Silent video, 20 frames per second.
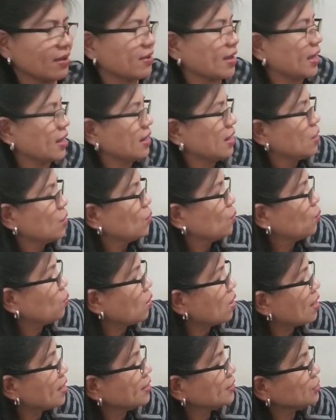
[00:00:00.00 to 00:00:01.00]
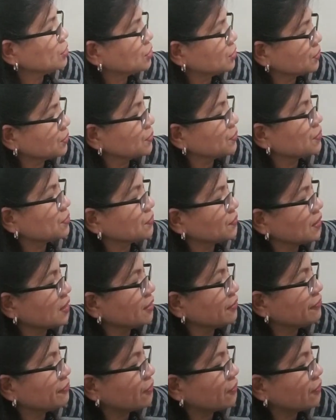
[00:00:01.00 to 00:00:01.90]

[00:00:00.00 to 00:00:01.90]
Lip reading: Okay, 1, 2, 3,